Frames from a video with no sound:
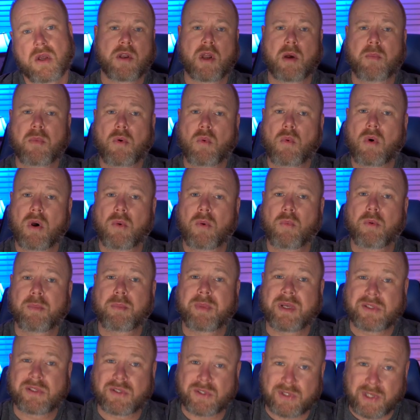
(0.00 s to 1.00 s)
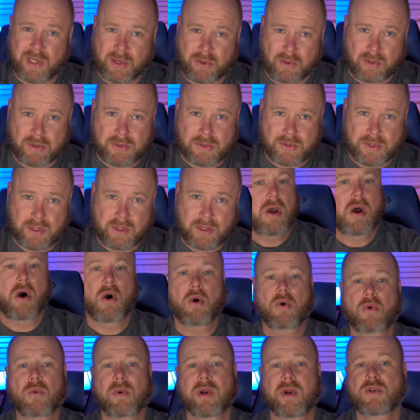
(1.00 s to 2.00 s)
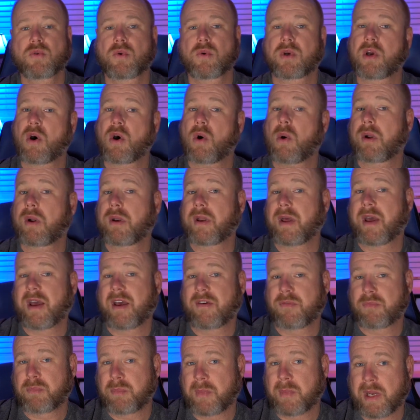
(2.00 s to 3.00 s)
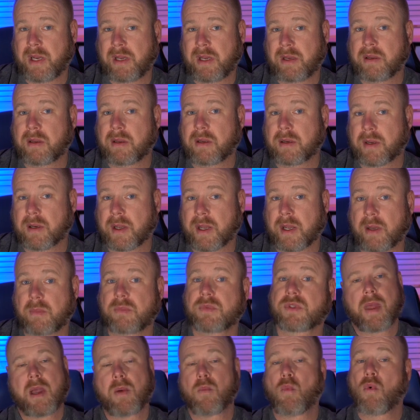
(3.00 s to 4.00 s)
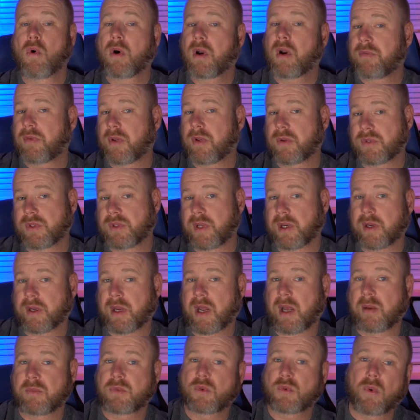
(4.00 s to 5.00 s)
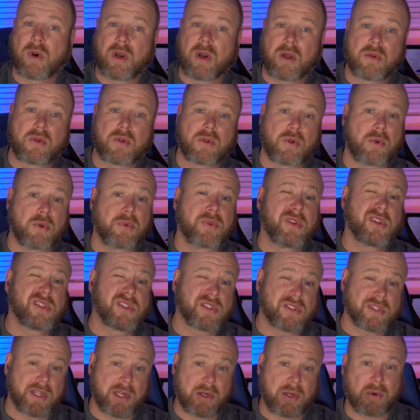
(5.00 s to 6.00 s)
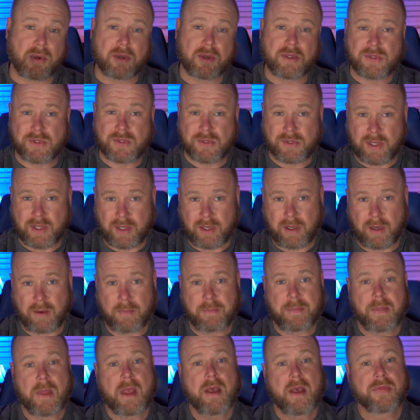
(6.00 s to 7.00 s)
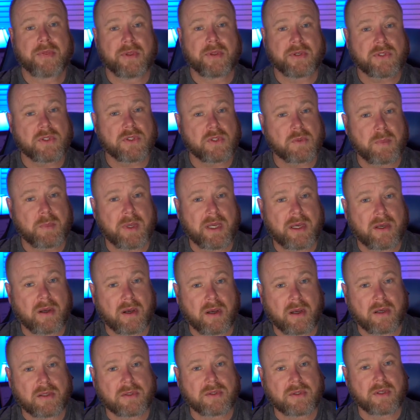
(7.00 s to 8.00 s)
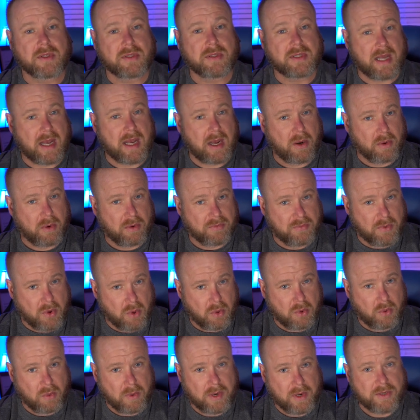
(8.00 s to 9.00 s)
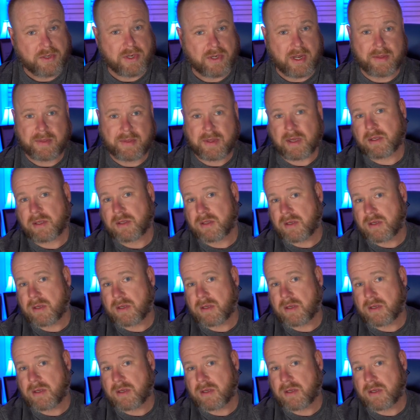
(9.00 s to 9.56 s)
Number one would be secrecy. Oak Ridge would go on to have many nicknames, and one of those nicknames would include the Secret City. This is because the town of Oak Ridge at that